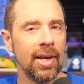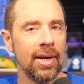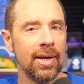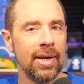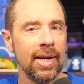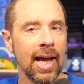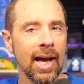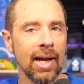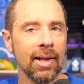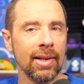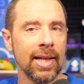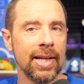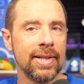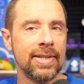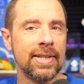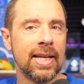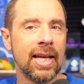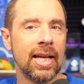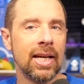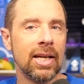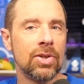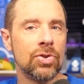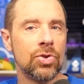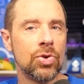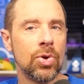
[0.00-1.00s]
Now let's
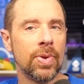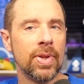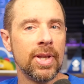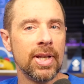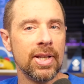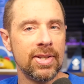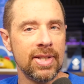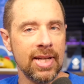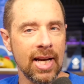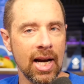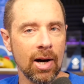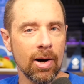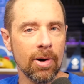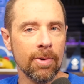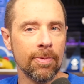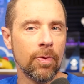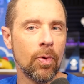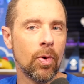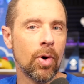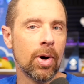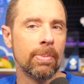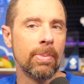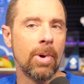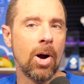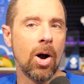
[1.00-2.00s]
get into the
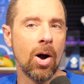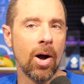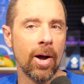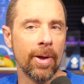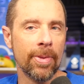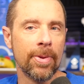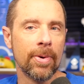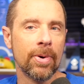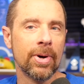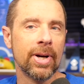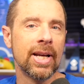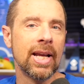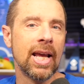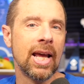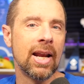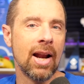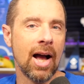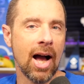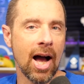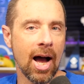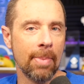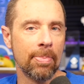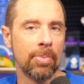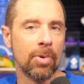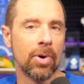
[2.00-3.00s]
Terraform Authoring and
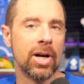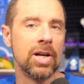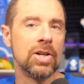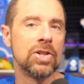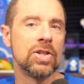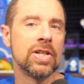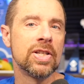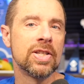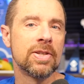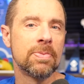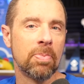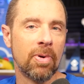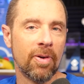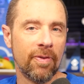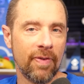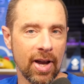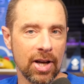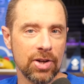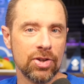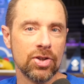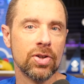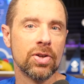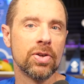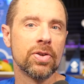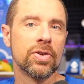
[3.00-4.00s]
Operations
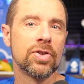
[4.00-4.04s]
Professional